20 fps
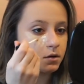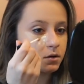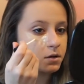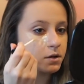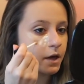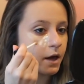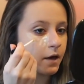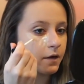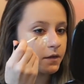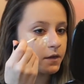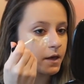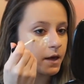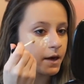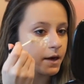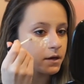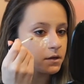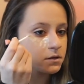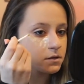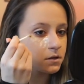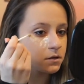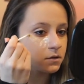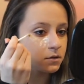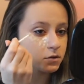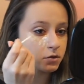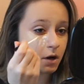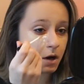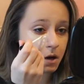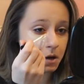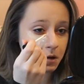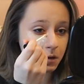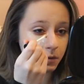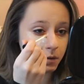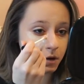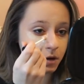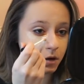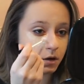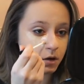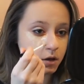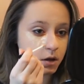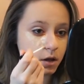dot that in the triangle we
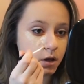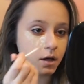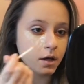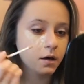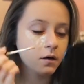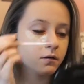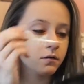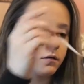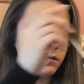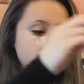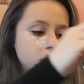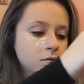already have.